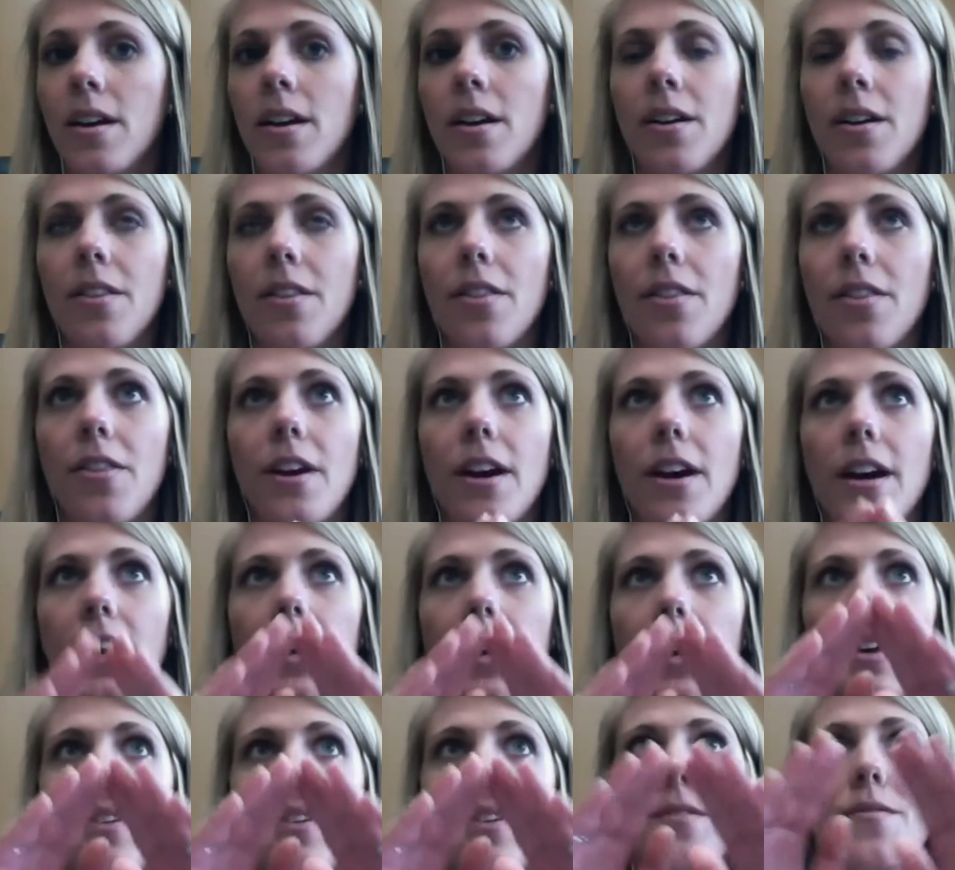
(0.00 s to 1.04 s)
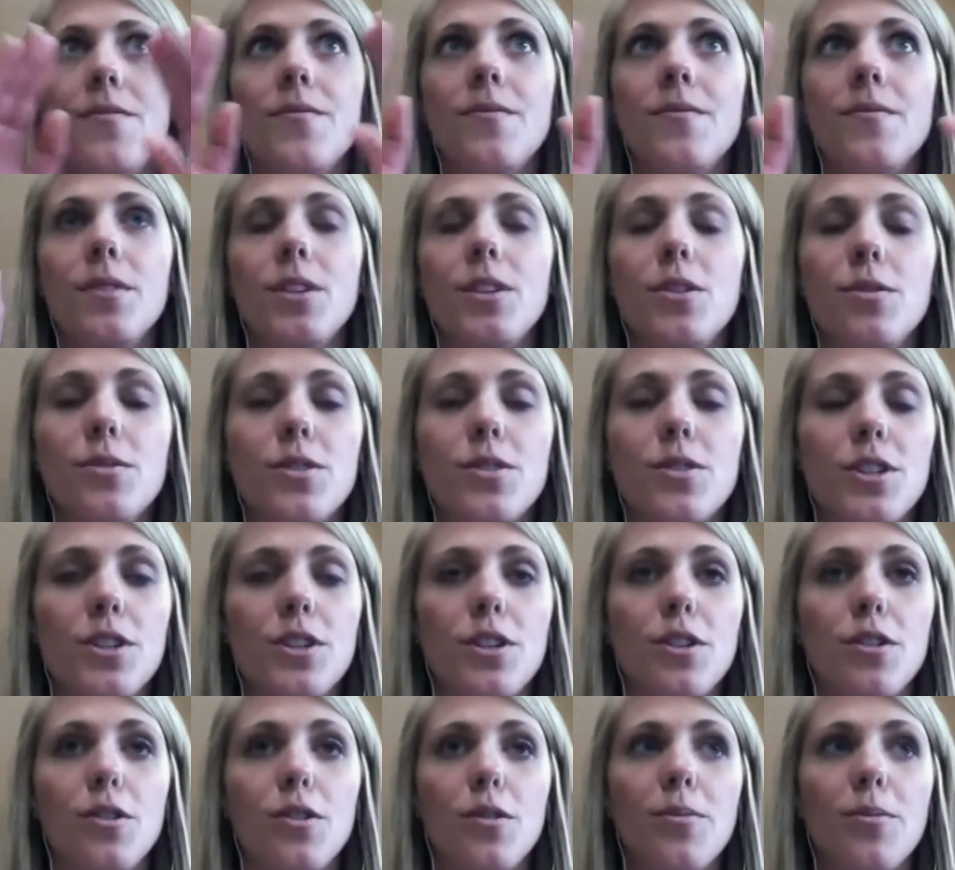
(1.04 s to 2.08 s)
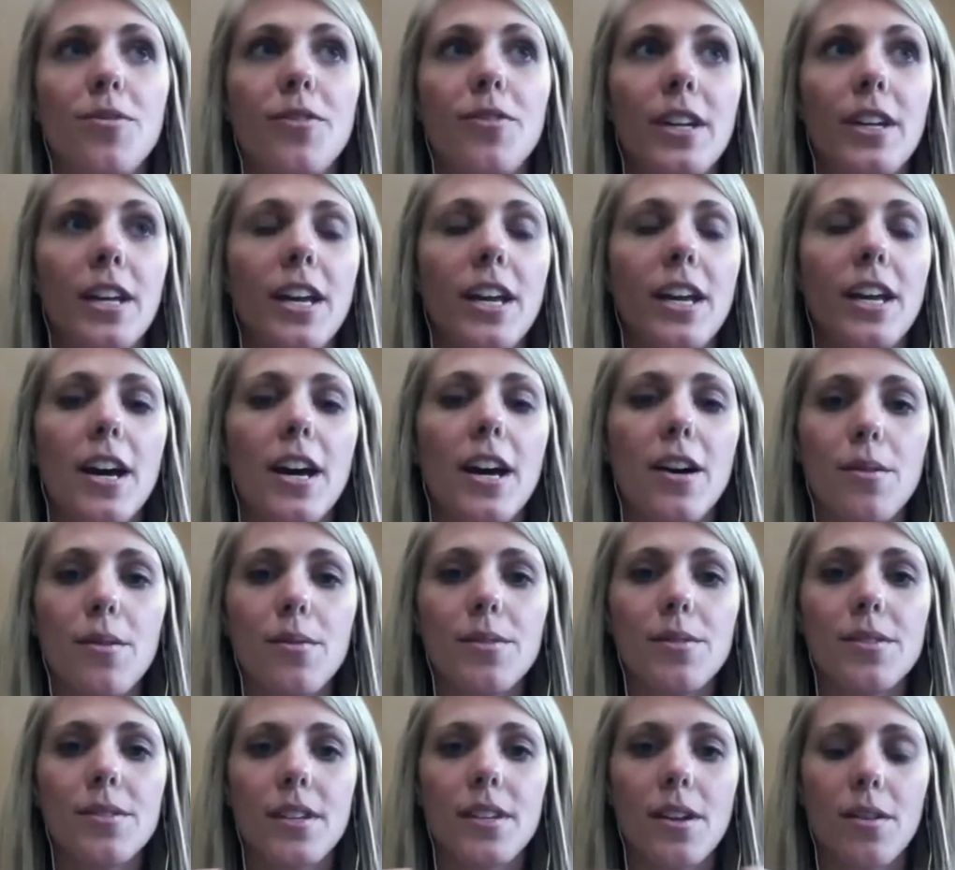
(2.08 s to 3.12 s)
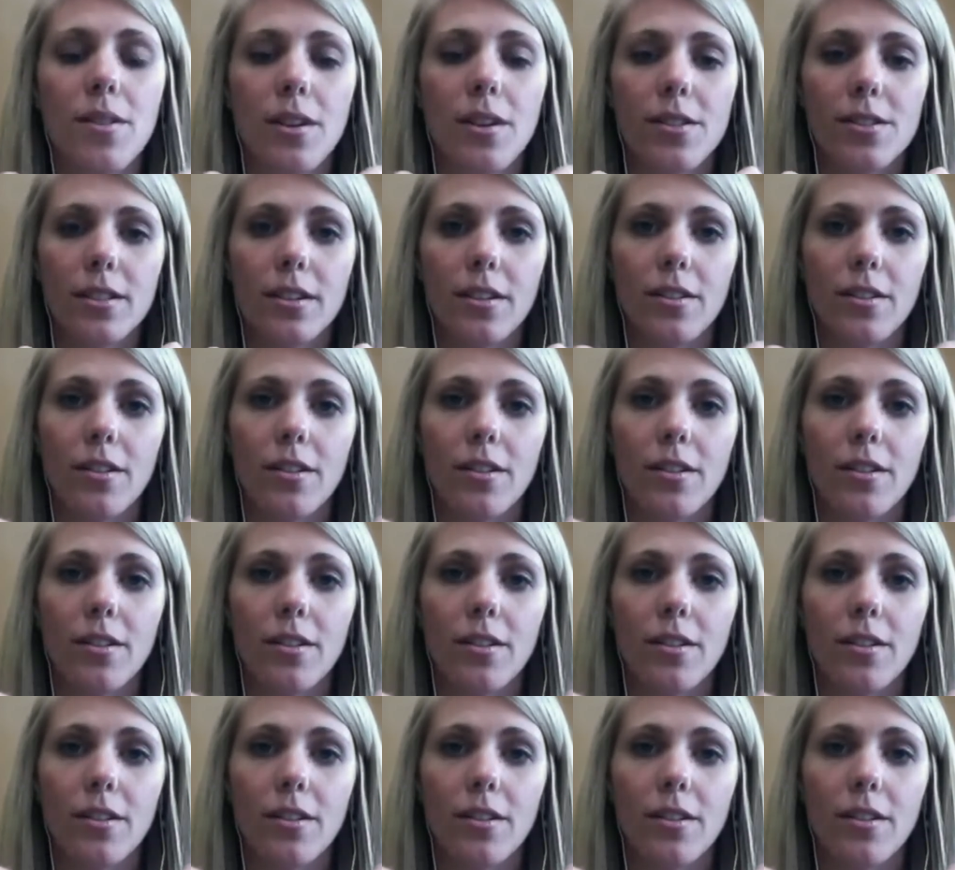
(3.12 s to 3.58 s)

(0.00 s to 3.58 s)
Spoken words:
the YouTube video. So there's a little